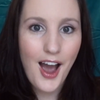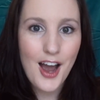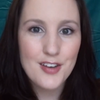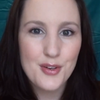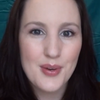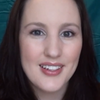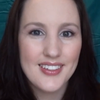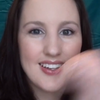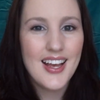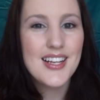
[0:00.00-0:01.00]
Hi
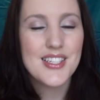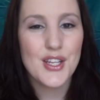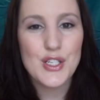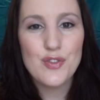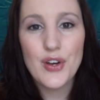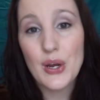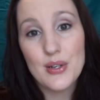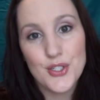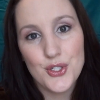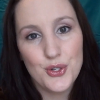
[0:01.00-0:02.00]
everyone! So this video
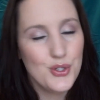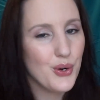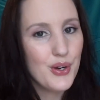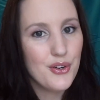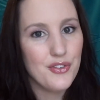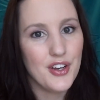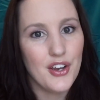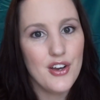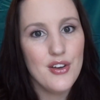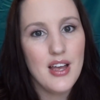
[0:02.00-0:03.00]
is a tutorial
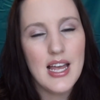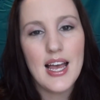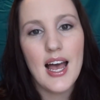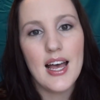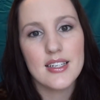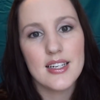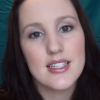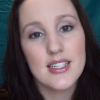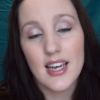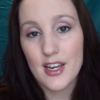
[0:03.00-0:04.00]
video and
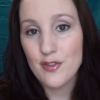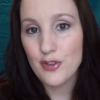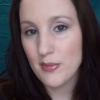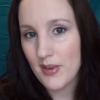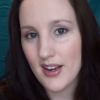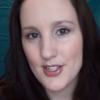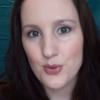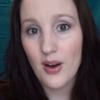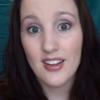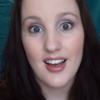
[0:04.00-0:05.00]
it's again from my
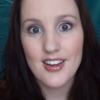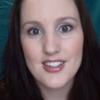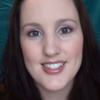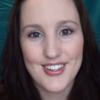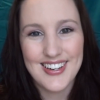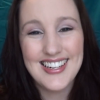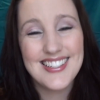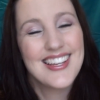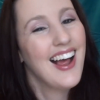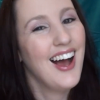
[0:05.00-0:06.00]
Twilight
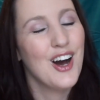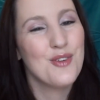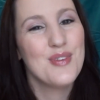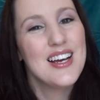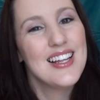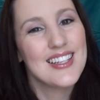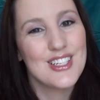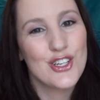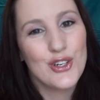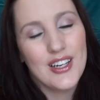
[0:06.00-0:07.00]
series.
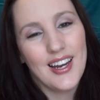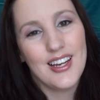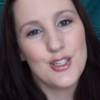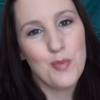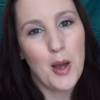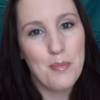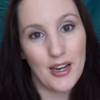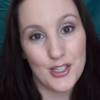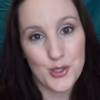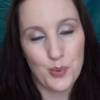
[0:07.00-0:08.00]
This look is my
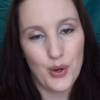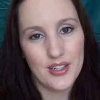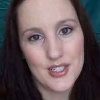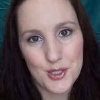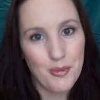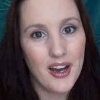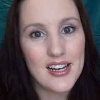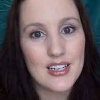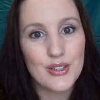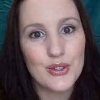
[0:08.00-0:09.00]
Bella Swan
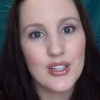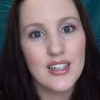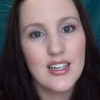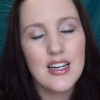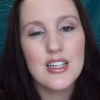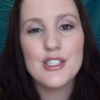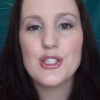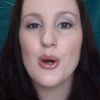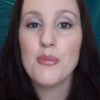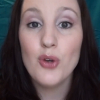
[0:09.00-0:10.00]
inspired look.
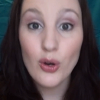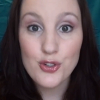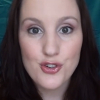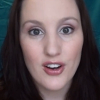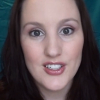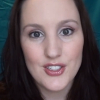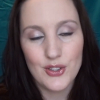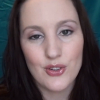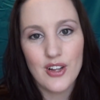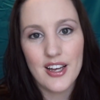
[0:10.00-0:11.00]
So I'm not trying to
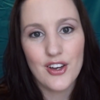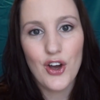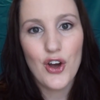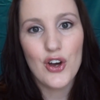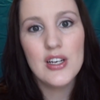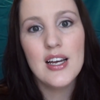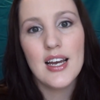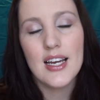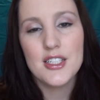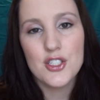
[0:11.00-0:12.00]
look like her,
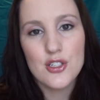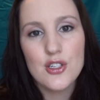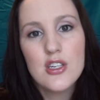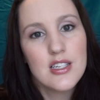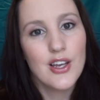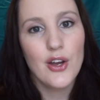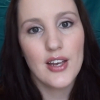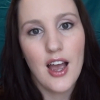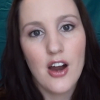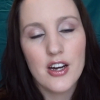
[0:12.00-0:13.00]
it's just using her
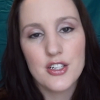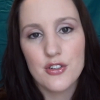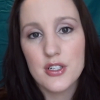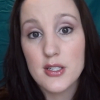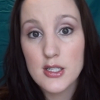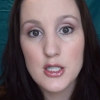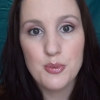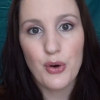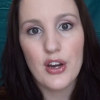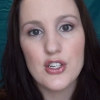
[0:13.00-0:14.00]
character as
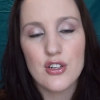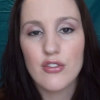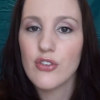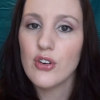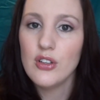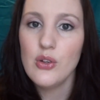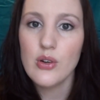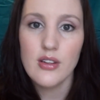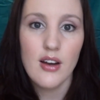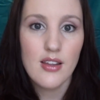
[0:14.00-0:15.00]
inspiration for a
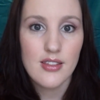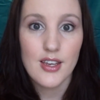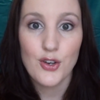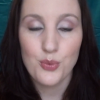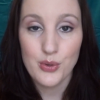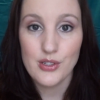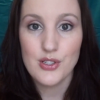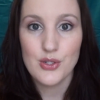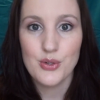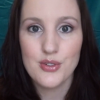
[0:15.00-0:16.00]
look that I think would
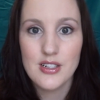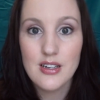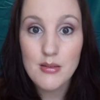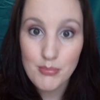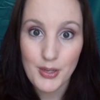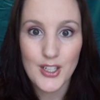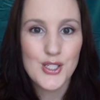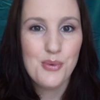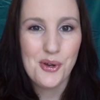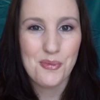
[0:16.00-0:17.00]
suit
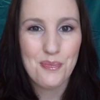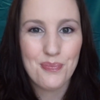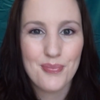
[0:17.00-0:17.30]
Bella Swan.